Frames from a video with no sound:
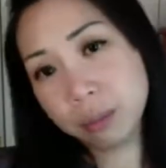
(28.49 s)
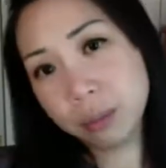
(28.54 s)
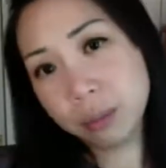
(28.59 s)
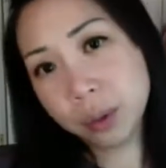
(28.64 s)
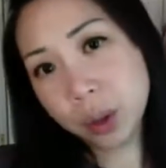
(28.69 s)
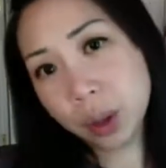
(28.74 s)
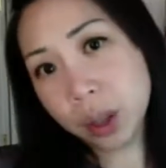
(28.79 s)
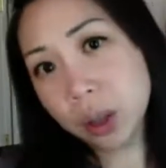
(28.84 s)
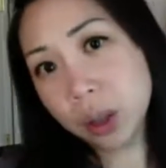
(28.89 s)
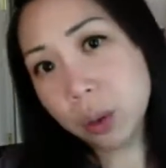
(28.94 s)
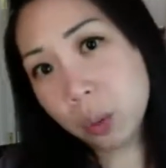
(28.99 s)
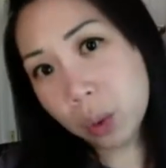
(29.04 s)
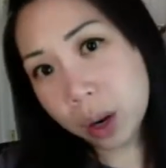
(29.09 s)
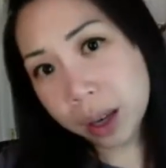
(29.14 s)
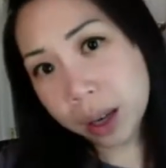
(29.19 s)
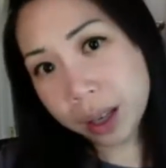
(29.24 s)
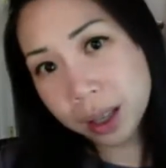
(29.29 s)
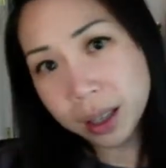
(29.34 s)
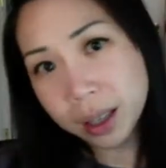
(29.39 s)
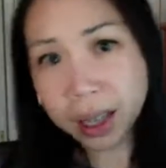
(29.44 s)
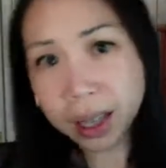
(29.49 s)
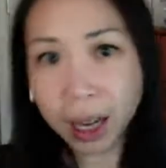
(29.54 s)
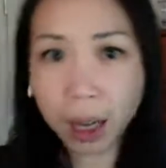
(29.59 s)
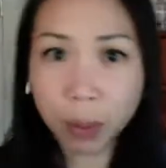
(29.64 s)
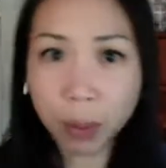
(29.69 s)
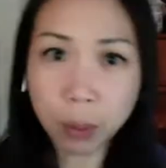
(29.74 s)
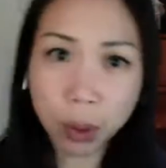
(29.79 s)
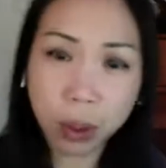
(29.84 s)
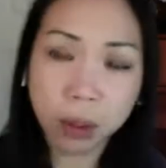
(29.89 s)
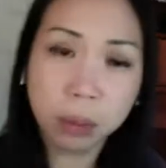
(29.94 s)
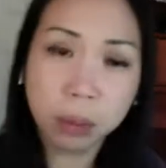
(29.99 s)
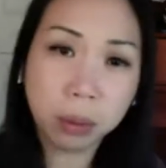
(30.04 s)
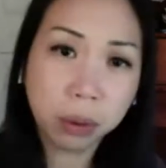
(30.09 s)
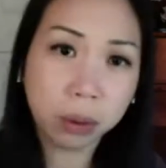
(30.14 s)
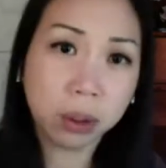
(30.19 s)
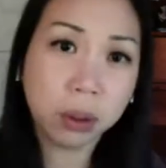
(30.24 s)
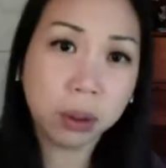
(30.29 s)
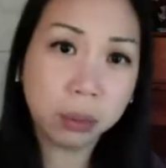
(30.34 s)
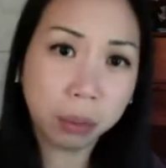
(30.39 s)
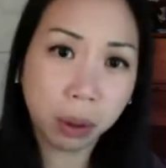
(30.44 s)
You could do one at a time, you could
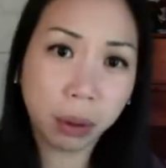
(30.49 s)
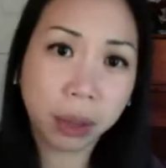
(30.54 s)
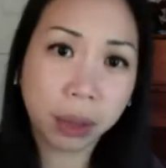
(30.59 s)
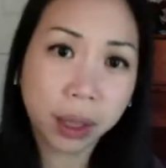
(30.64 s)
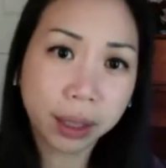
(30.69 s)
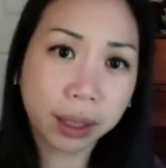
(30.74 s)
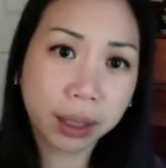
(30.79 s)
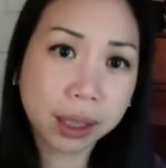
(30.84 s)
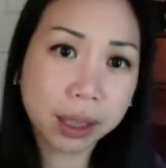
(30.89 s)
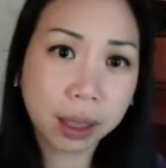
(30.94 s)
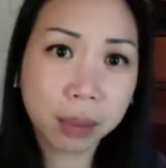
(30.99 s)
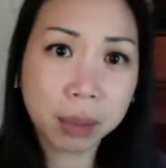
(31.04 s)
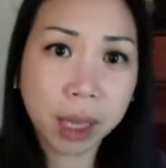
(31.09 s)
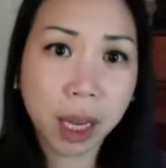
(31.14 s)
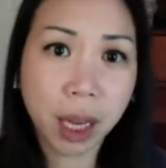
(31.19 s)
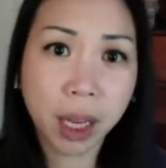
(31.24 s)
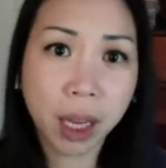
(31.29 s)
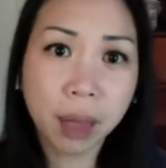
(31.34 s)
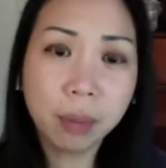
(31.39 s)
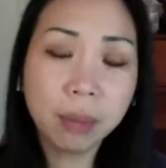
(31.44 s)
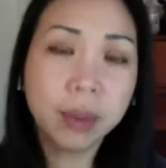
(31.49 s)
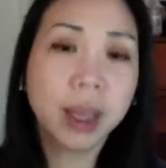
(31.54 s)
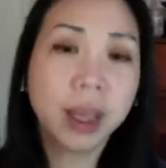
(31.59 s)
do both at the same time.